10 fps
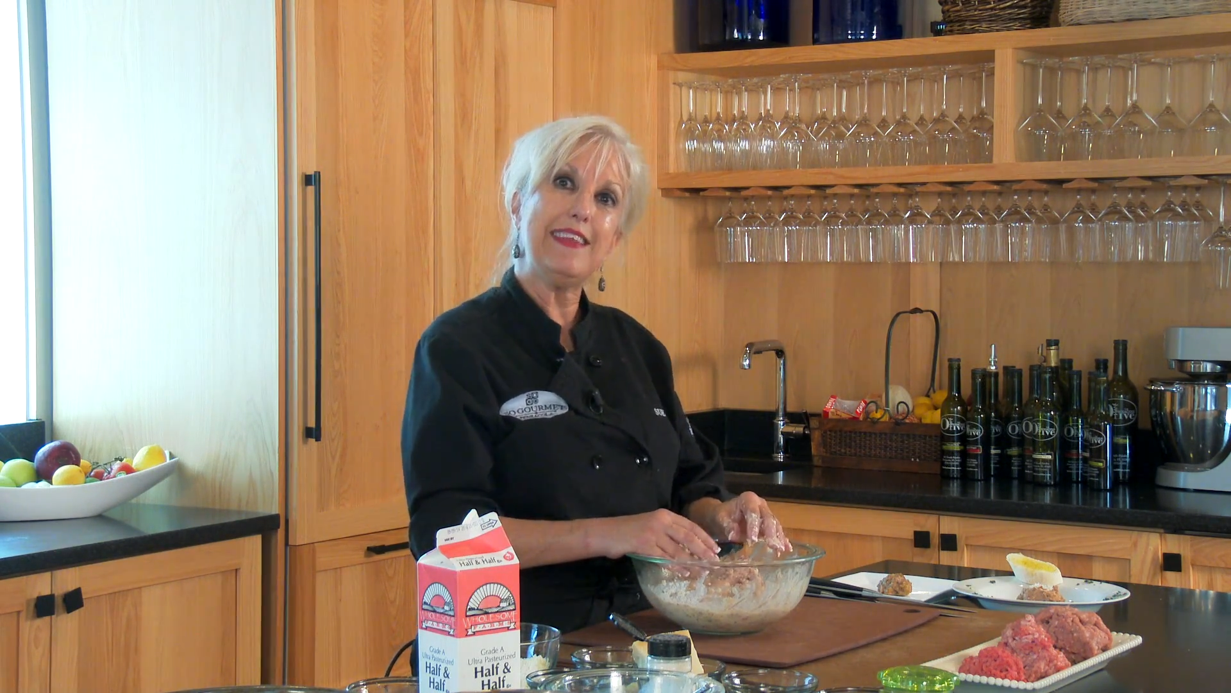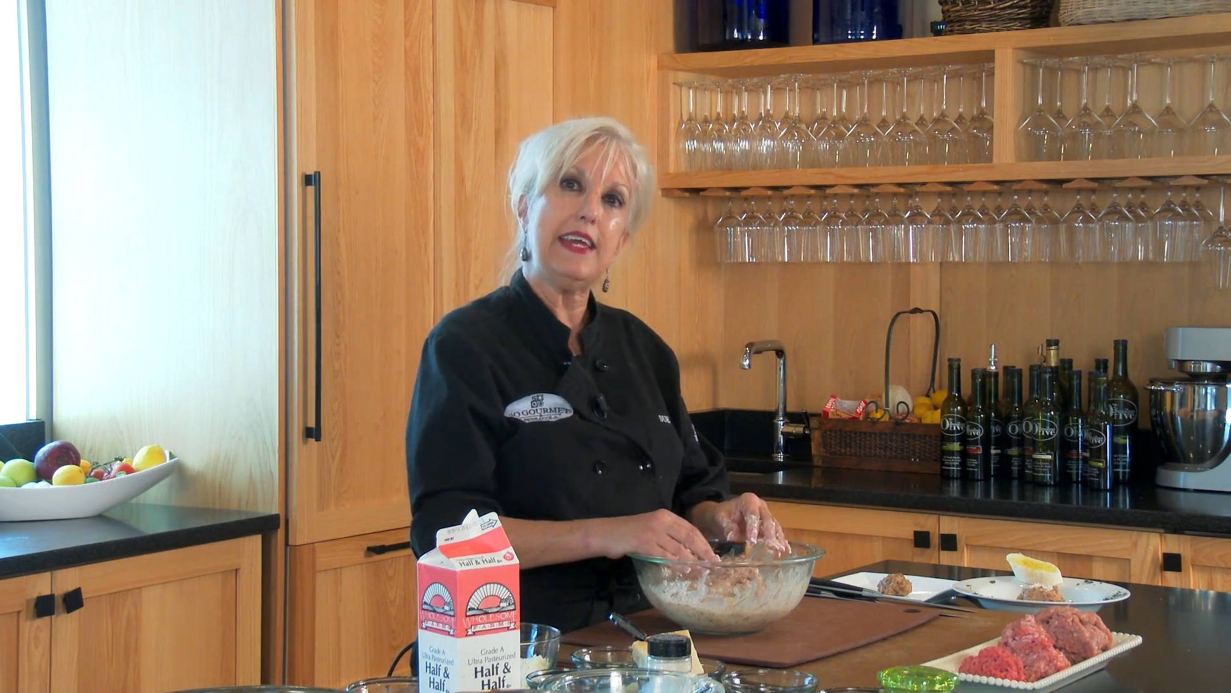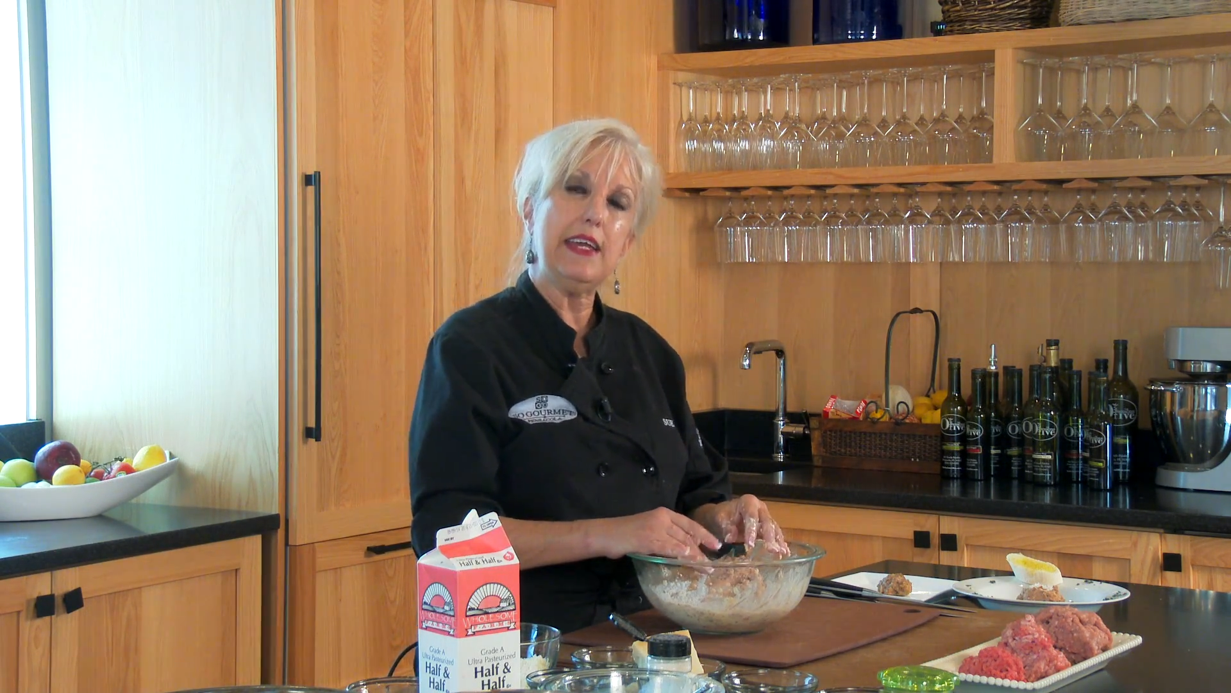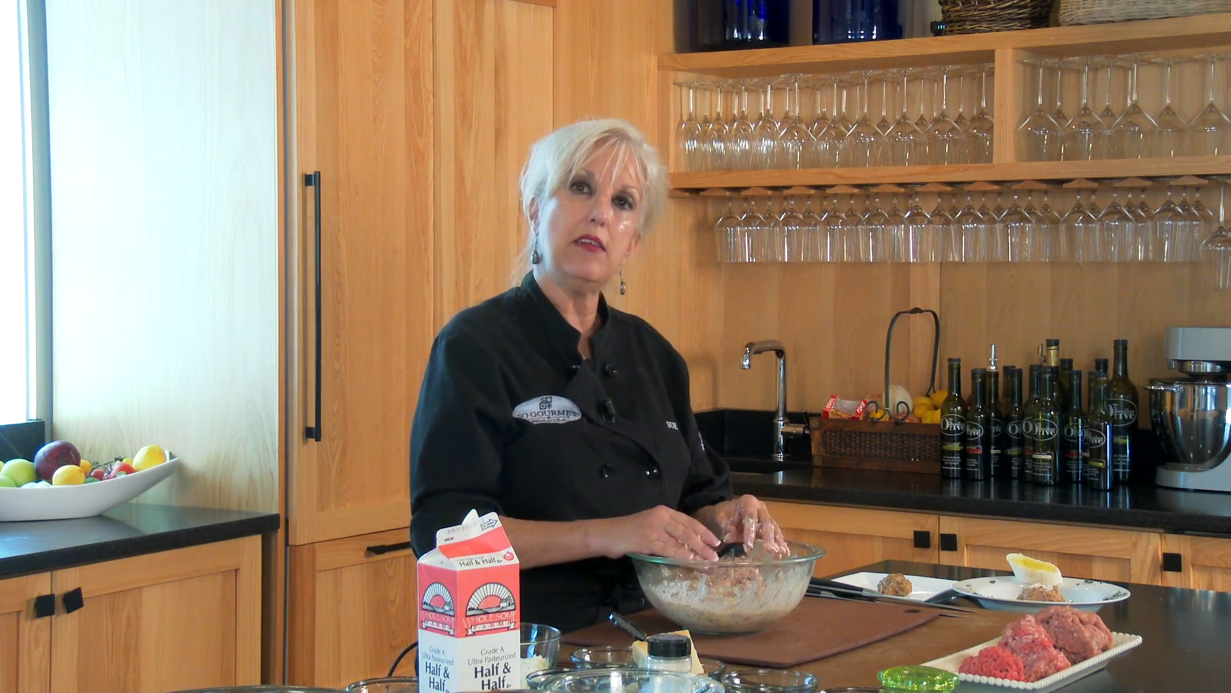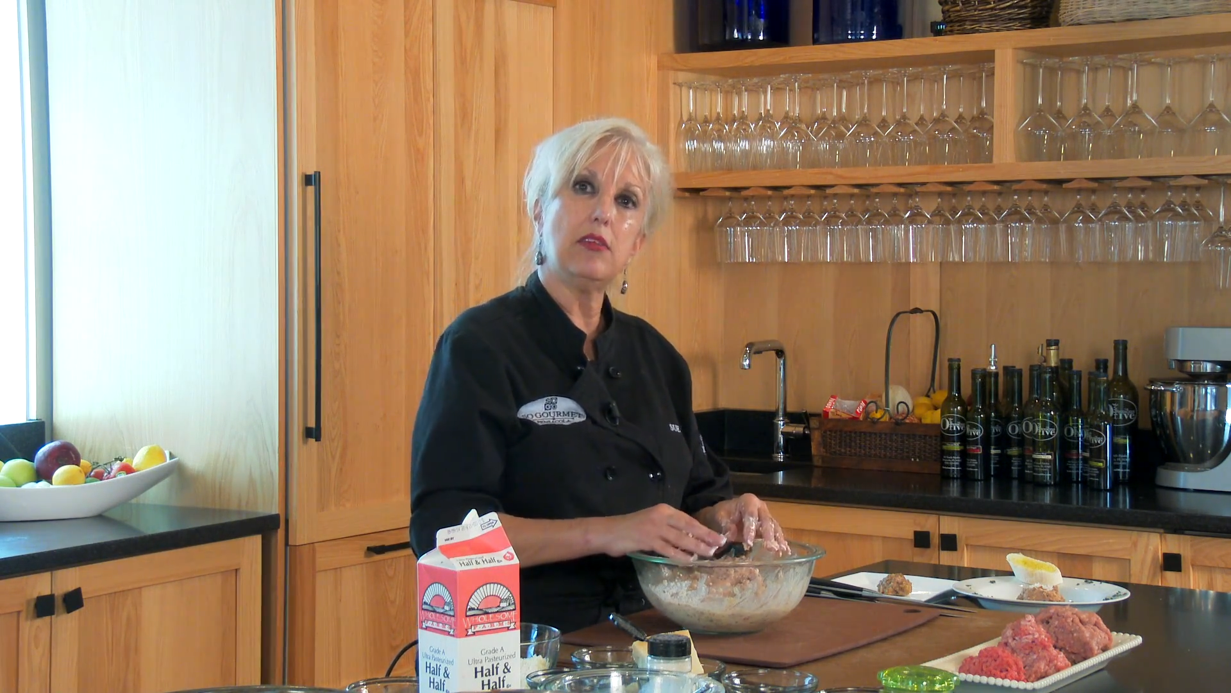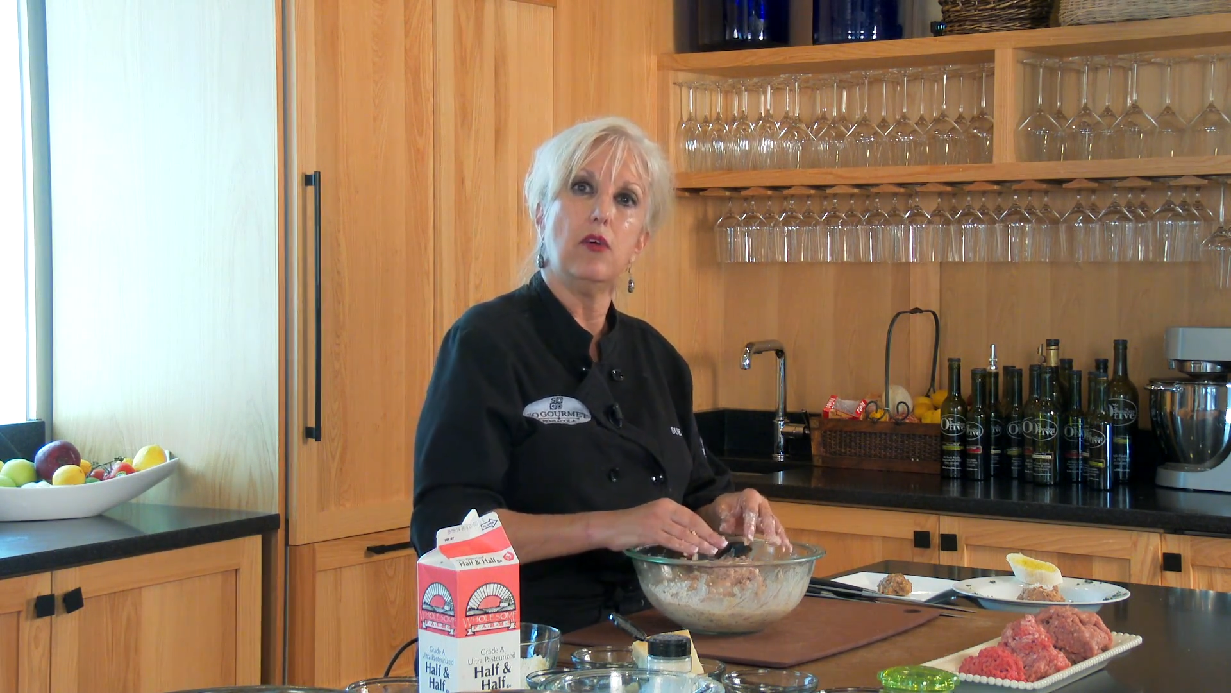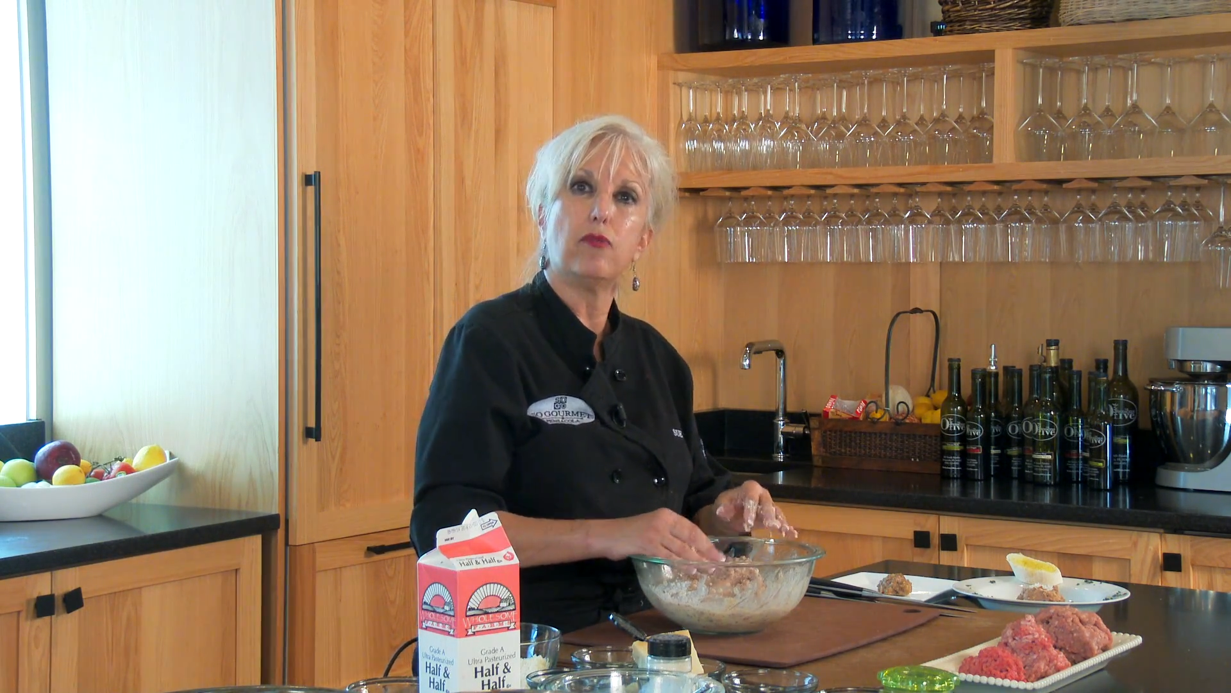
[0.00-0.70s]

these